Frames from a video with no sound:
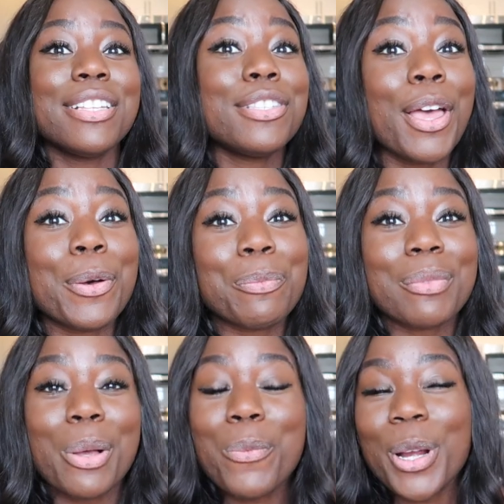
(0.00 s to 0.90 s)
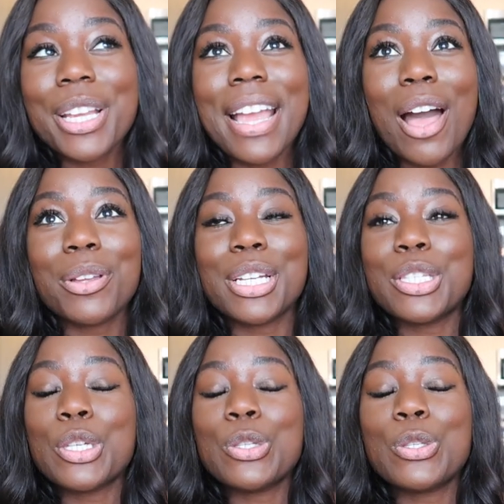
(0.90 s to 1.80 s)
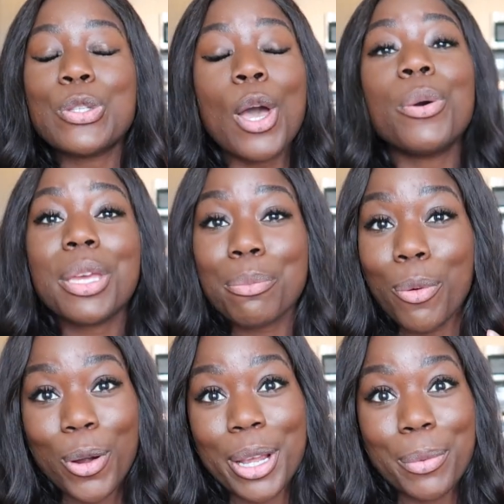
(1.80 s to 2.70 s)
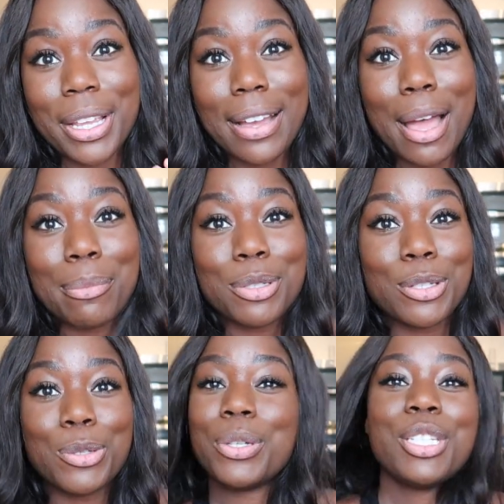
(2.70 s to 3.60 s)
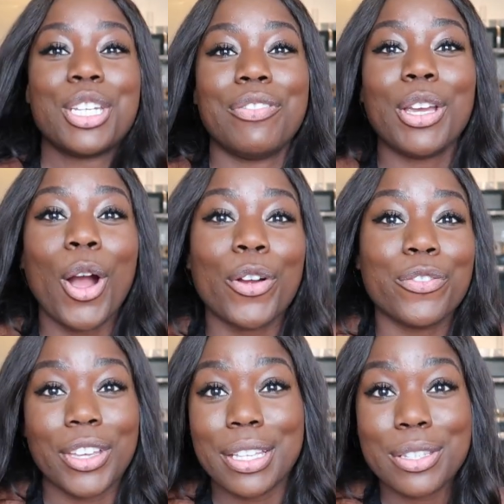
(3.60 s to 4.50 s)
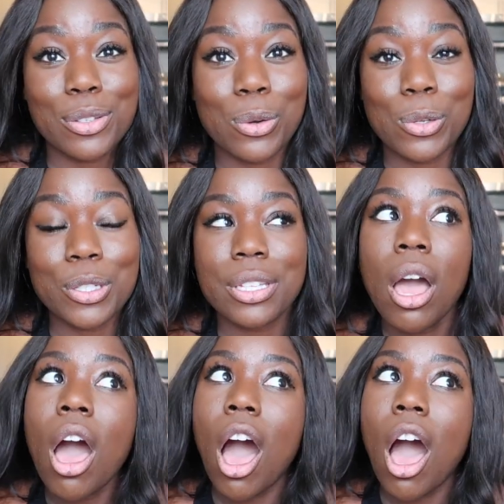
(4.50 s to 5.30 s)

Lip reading: So, working out is so important when it comes to achieving our fitness goals.